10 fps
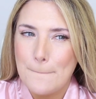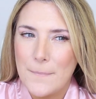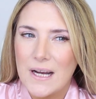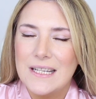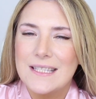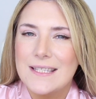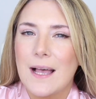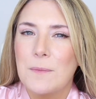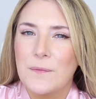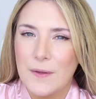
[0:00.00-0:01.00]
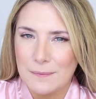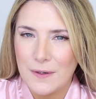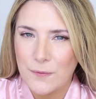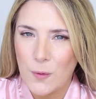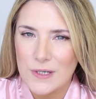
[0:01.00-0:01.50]
but some of them,
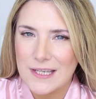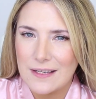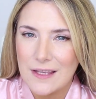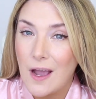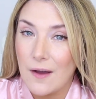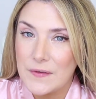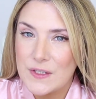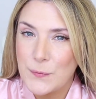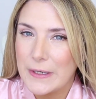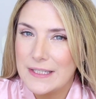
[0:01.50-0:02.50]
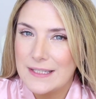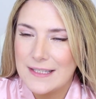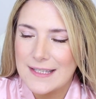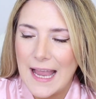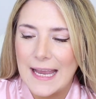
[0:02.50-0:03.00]
of course, are the obvious
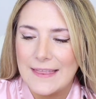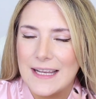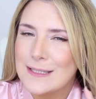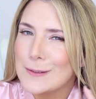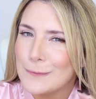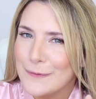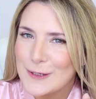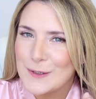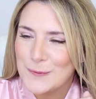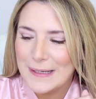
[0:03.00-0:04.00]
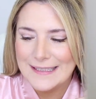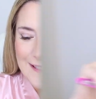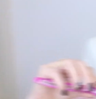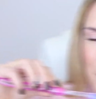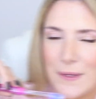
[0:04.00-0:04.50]
ones, and that's the first one. So
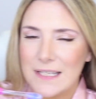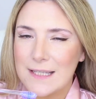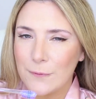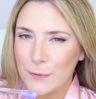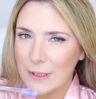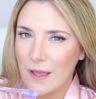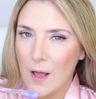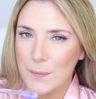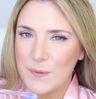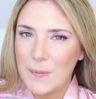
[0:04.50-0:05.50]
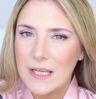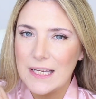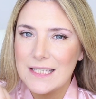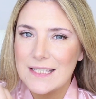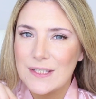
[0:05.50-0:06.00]
one of the things that really helps
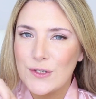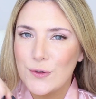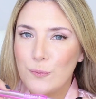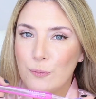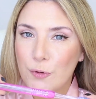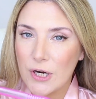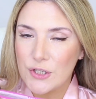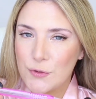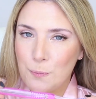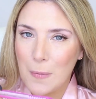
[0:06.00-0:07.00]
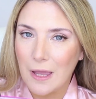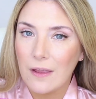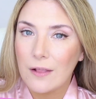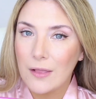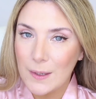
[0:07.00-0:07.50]
me is to brush my
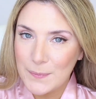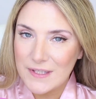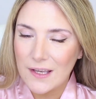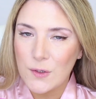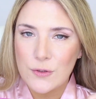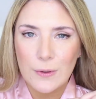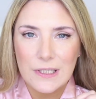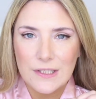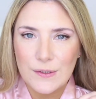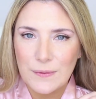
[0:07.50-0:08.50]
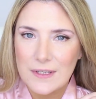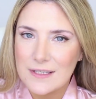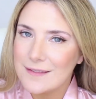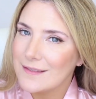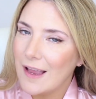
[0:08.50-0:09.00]
lips. I usually do
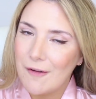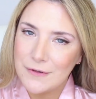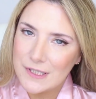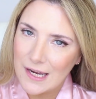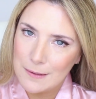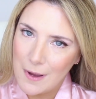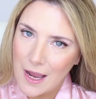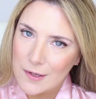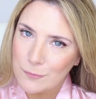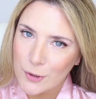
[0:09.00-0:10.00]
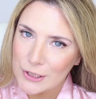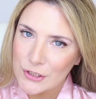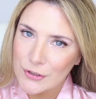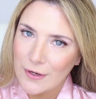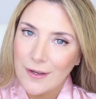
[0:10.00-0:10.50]
this every time I
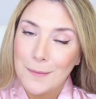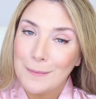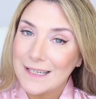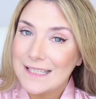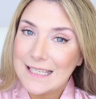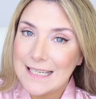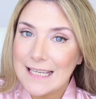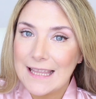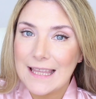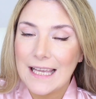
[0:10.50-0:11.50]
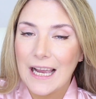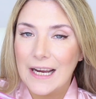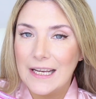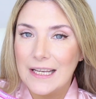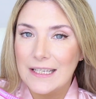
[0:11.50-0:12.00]
brush my teeth.
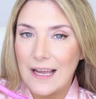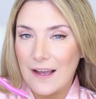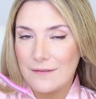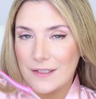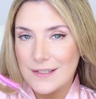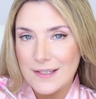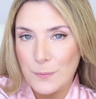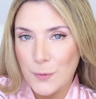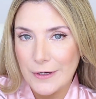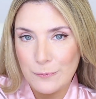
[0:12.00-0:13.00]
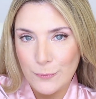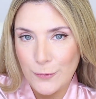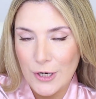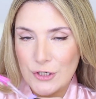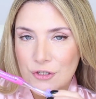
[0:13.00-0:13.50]
I have a separate
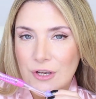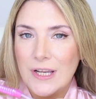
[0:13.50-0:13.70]
brush